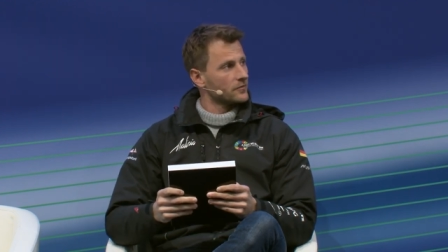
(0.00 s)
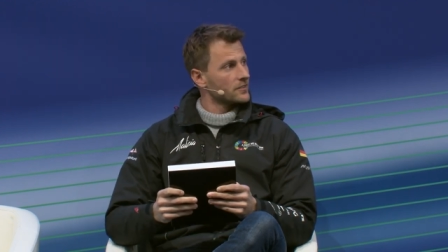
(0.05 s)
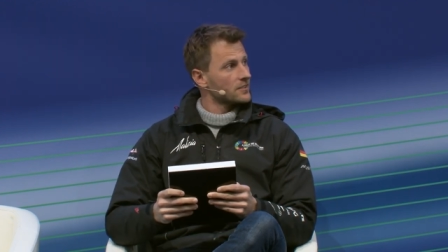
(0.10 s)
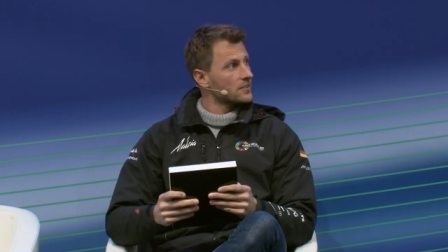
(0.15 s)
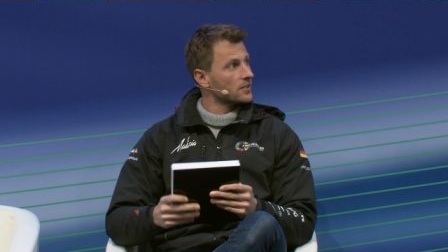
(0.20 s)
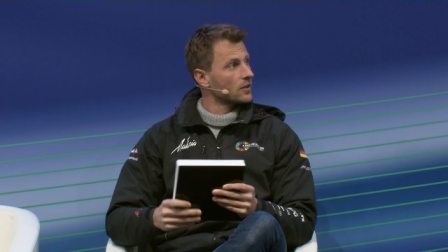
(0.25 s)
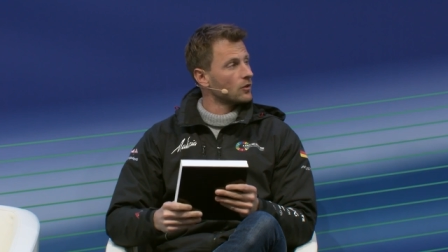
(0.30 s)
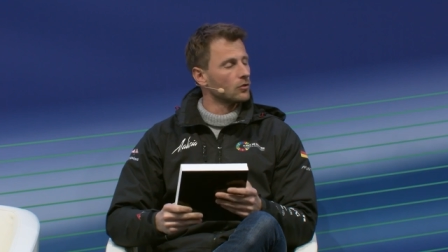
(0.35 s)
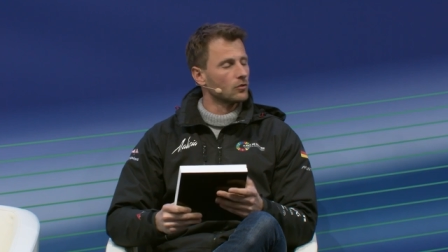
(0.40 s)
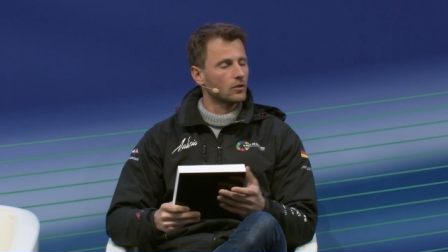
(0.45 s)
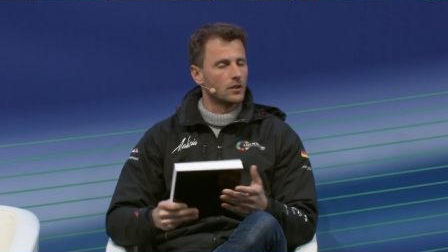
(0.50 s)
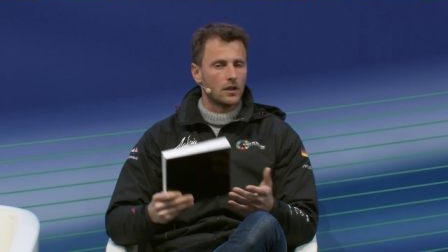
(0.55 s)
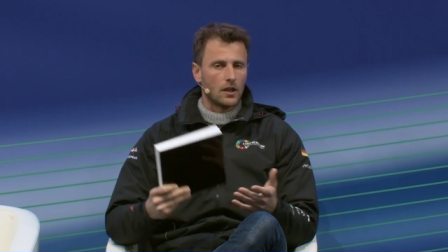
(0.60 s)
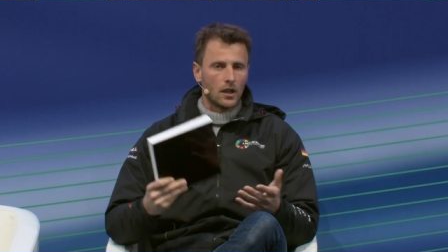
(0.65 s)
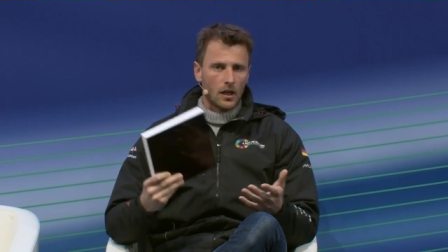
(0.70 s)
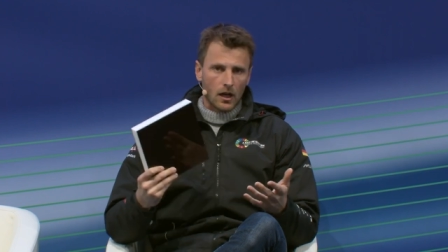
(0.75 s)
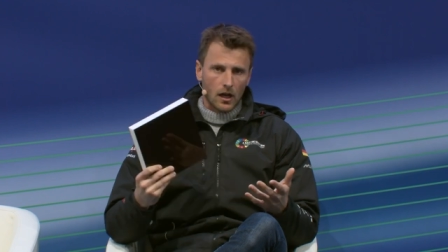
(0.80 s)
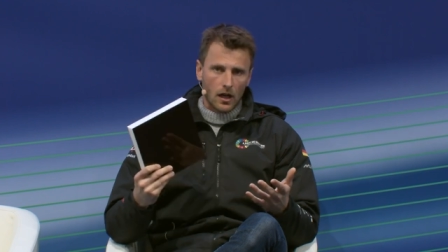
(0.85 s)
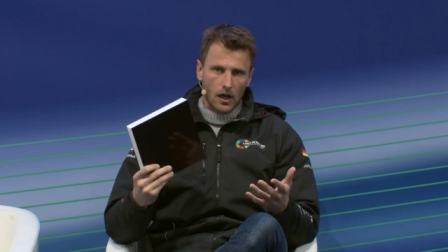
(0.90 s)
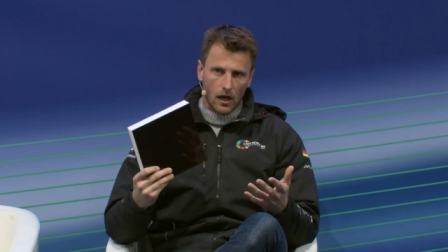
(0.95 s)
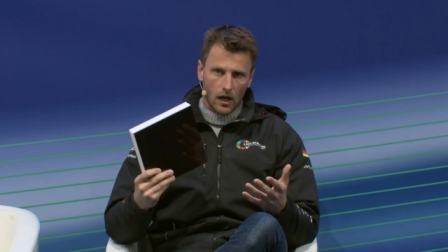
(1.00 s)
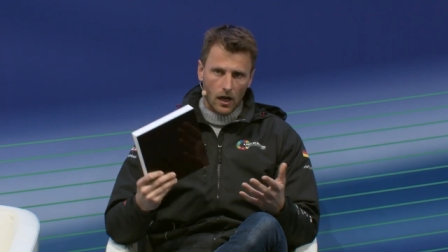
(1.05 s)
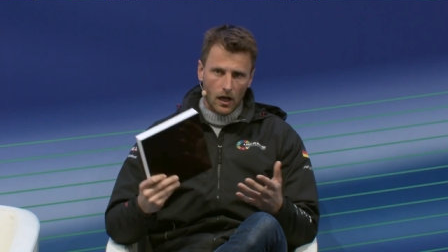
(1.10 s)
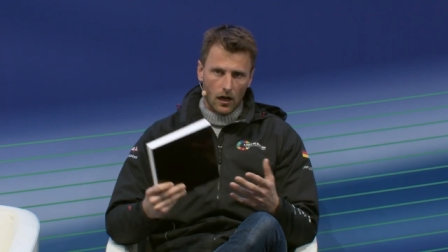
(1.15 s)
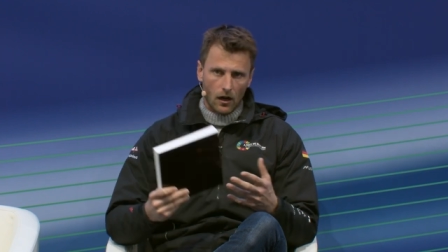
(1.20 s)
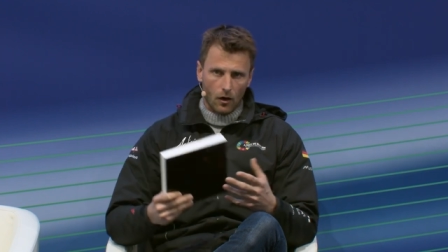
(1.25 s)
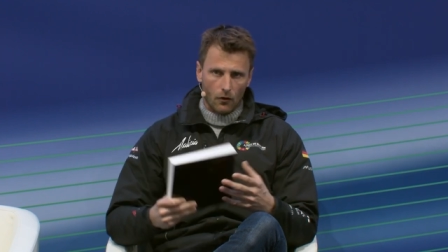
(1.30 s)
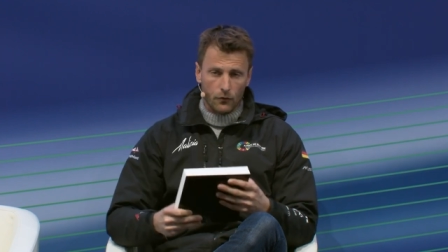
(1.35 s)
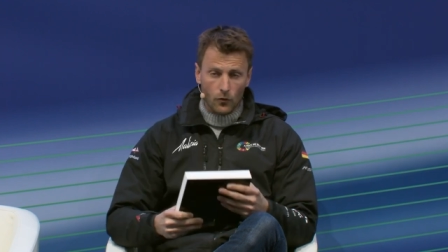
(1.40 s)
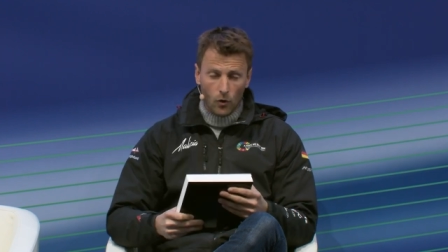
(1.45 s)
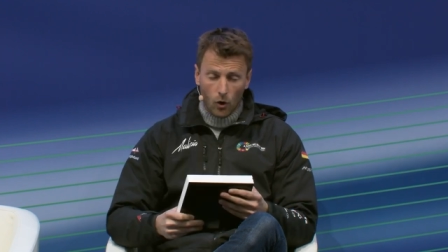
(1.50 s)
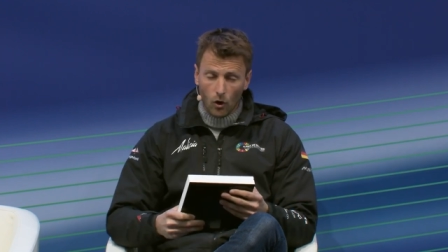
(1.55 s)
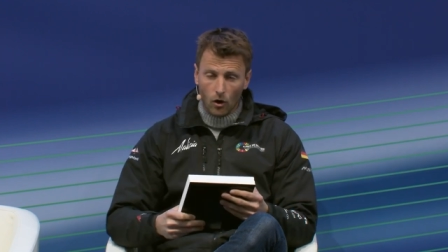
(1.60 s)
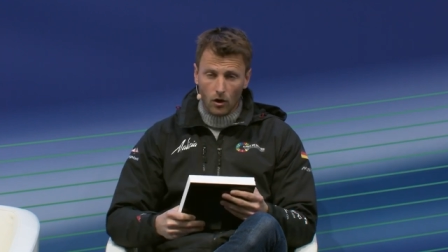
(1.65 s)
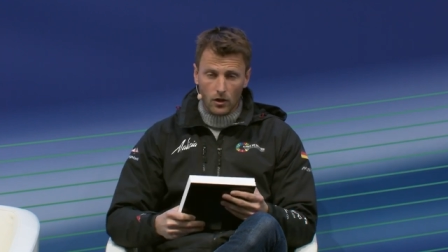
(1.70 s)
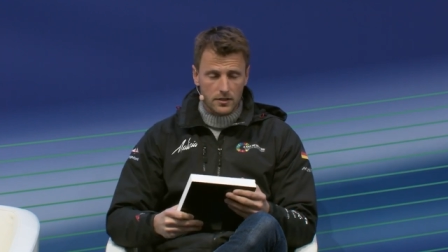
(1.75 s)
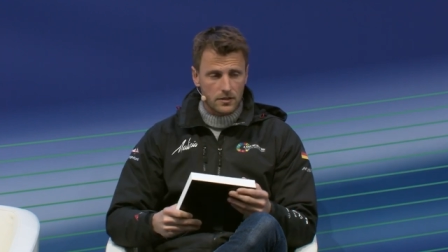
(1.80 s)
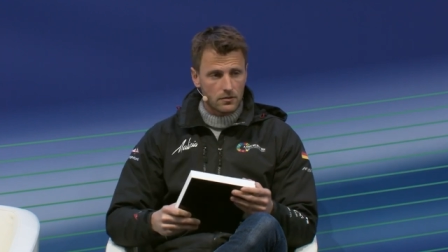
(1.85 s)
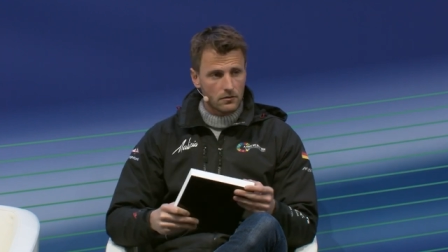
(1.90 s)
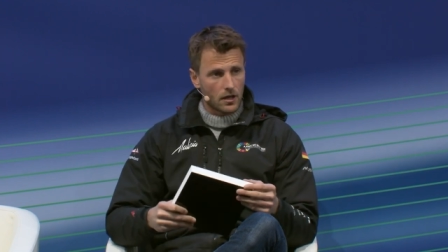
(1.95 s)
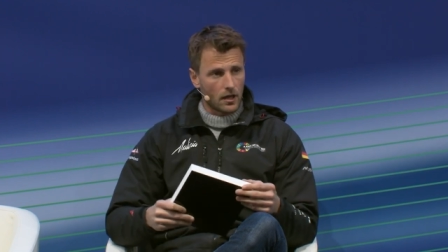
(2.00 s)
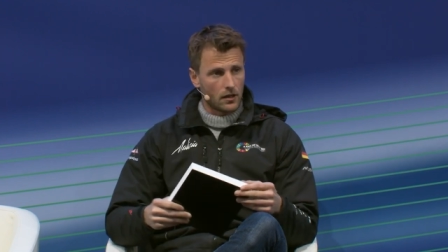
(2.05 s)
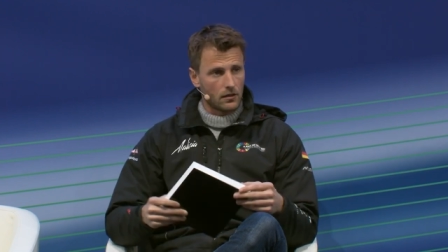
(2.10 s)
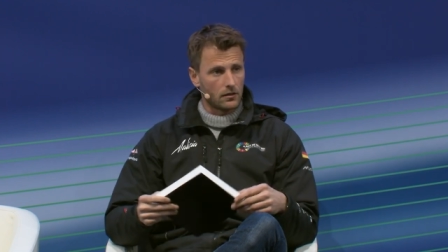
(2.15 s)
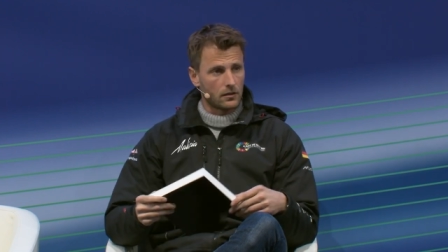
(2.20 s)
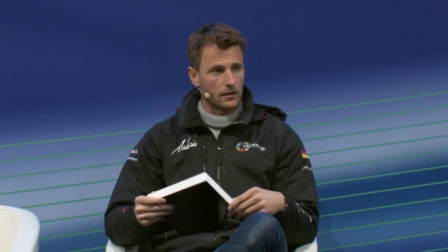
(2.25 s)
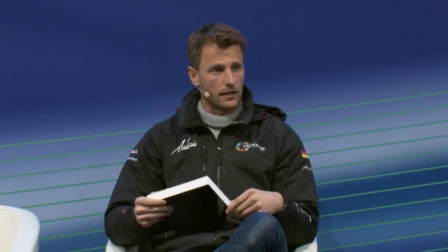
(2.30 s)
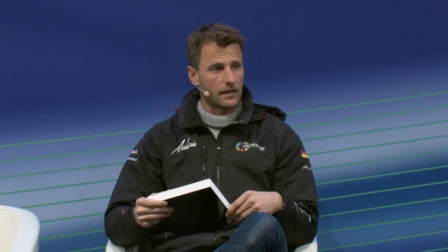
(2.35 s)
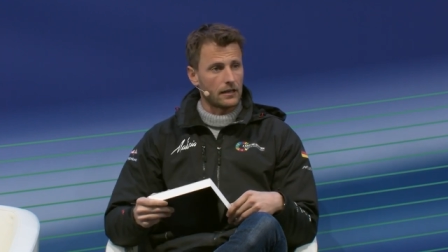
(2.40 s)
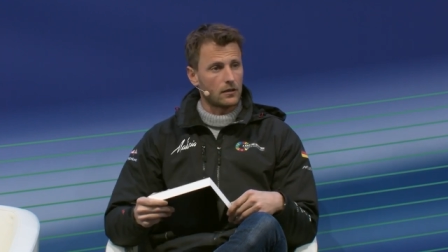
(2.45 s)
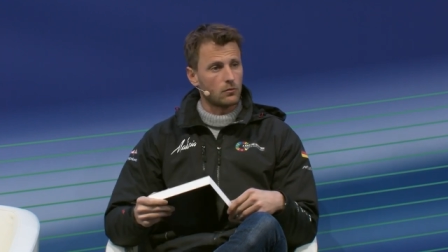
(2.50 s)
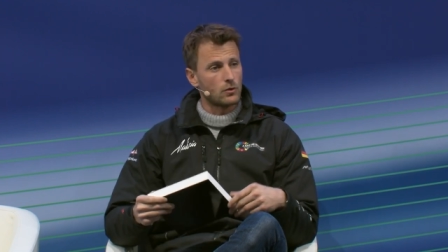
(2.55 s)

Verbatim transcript: So uh, of course you cannot like